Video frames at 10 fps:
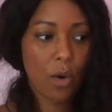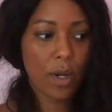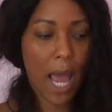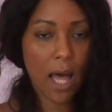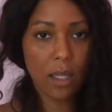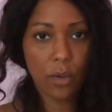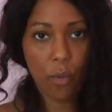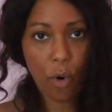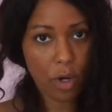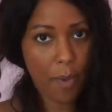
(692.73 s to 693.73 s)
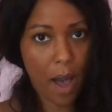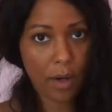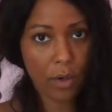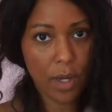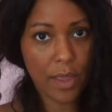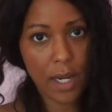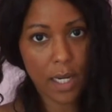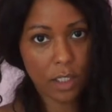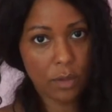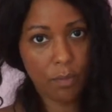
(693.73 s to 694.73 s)
gallon water bottle and then
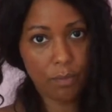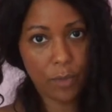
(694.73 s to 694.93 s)
I just